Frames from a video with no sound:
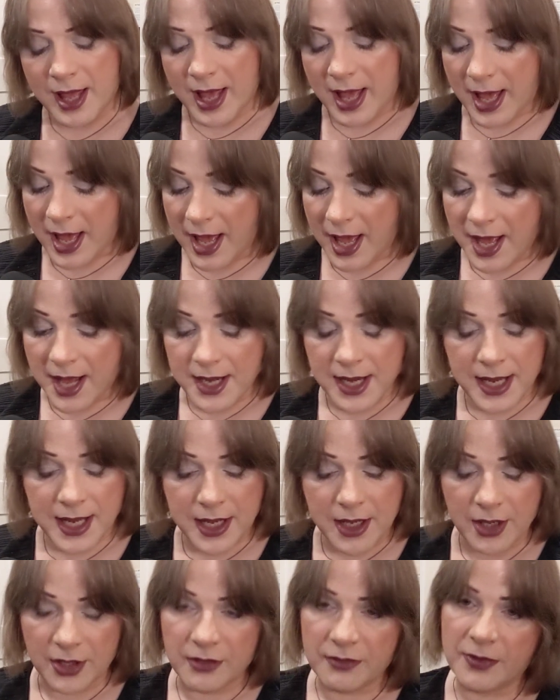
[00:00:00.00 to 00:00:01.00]
And he
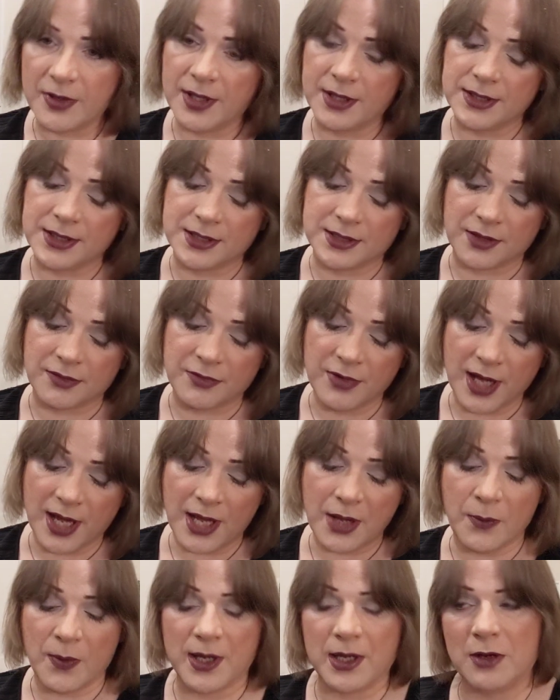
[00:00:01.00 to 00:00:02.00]
got the voices of
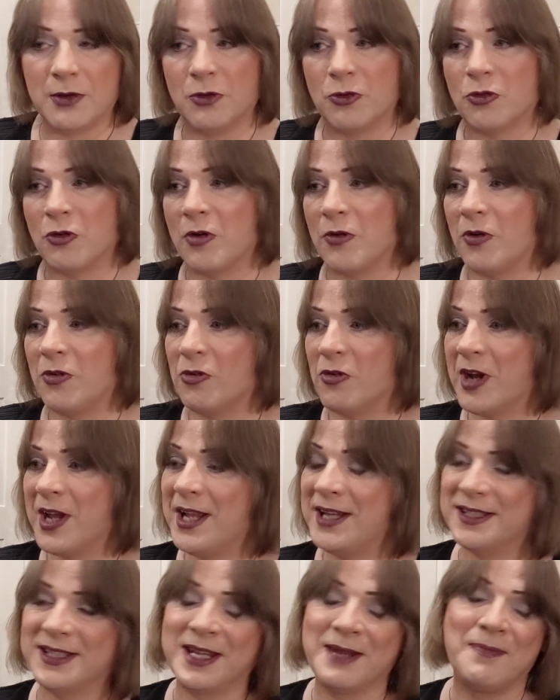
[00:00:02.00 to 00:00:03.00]
Nightwing
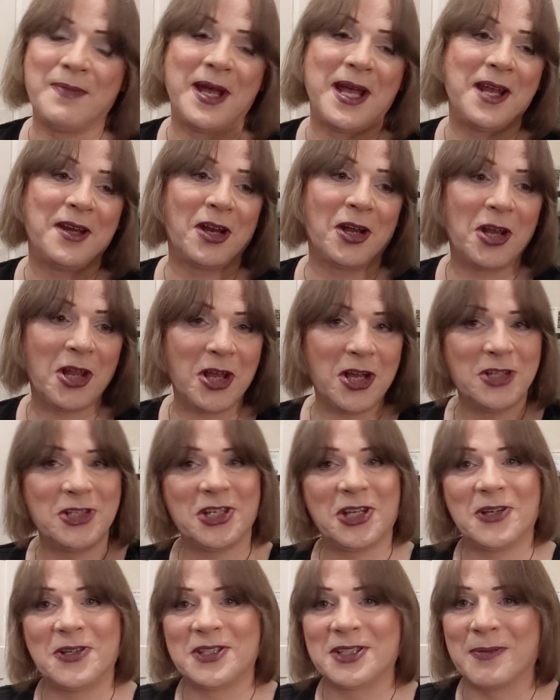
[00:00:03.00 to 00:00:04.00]
great. He made a lot of
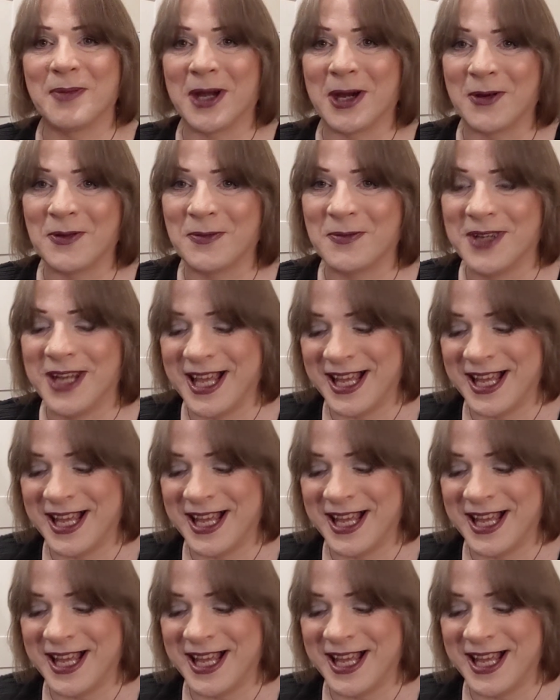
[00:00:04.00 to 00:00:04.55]
jokes about